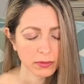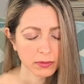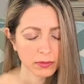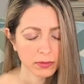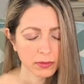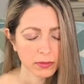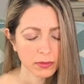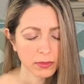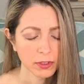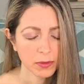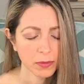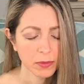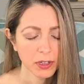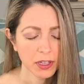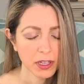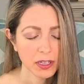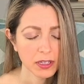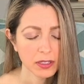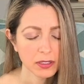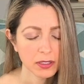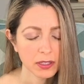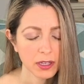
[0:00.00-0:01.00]
And the
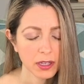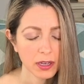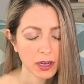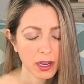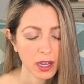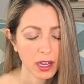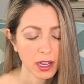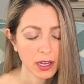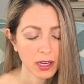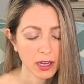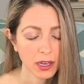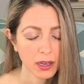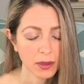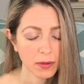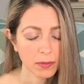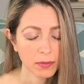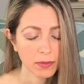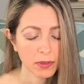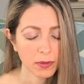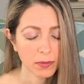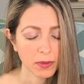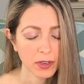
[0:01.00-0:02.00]
beings that I am,
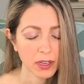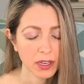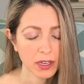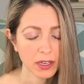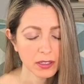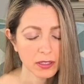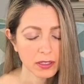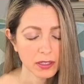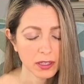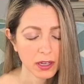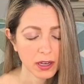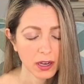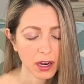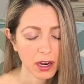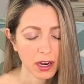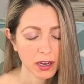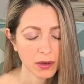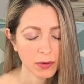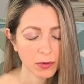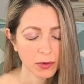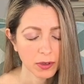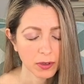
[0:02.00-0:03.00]
the beings that
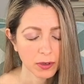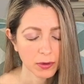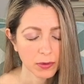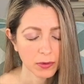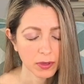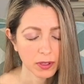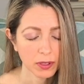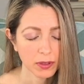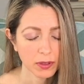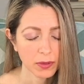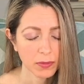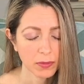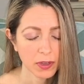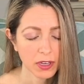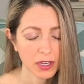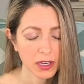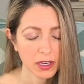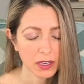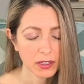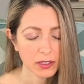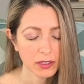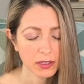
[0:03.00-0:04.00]
I work with, the
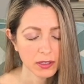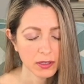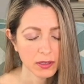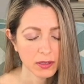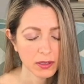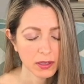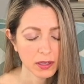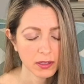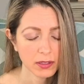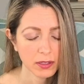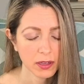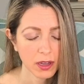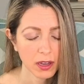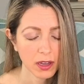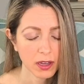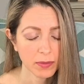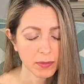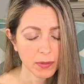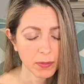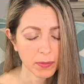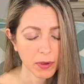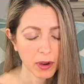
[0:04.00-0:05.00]
being that I
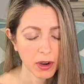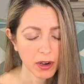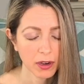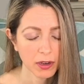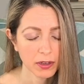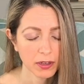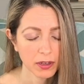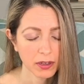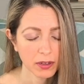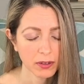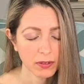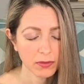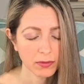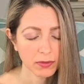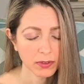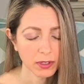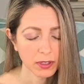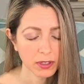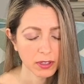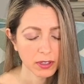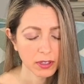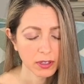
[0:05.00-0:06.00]
am a part of,
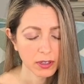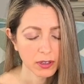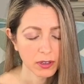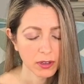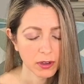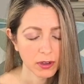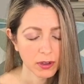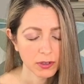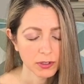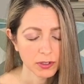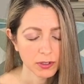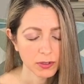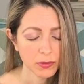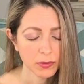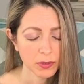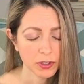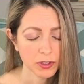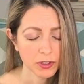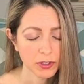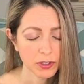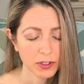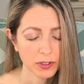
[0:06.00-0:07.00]
also
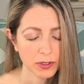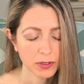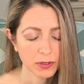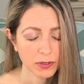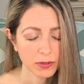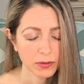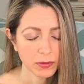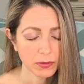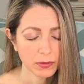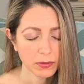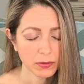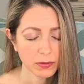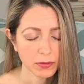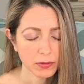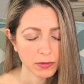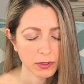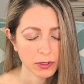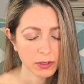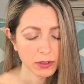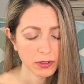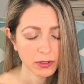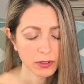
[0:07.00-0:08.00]
wish to
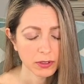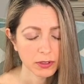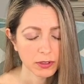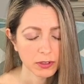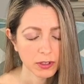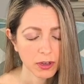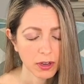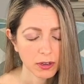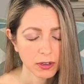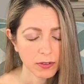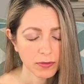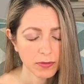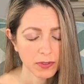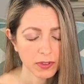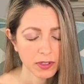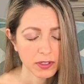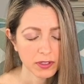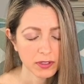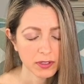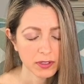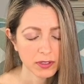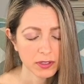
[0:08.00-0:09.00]
talk of
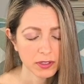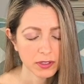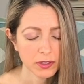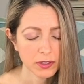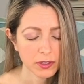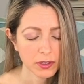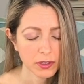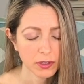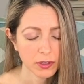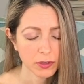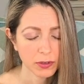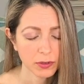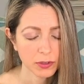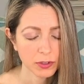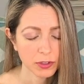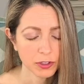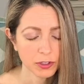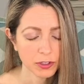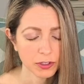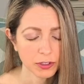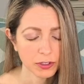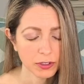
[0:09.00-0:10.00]
this
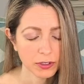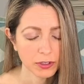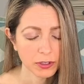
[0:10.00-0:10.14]
disclosure